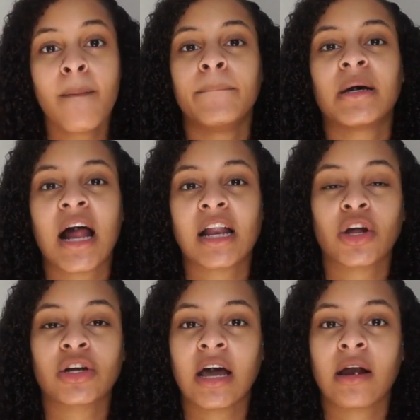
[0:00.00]
but i
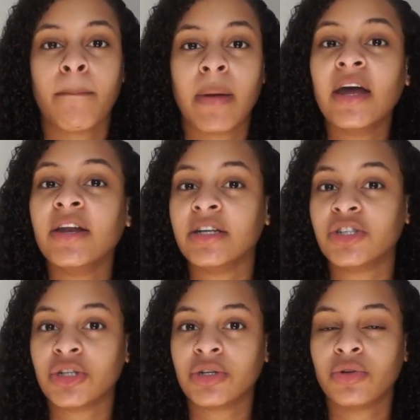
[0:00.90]
learned how to manage
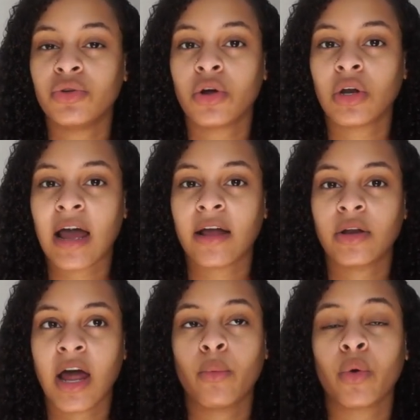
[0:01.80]
it you know like
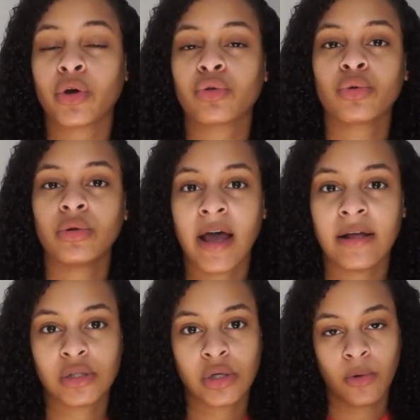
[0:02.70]
like work through
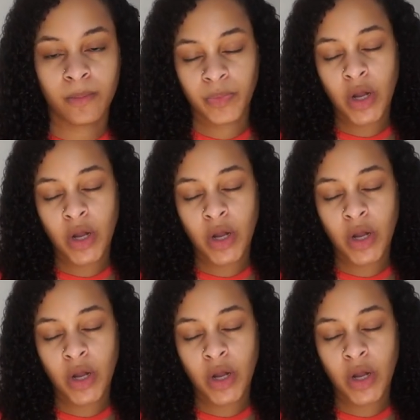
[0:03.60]
that so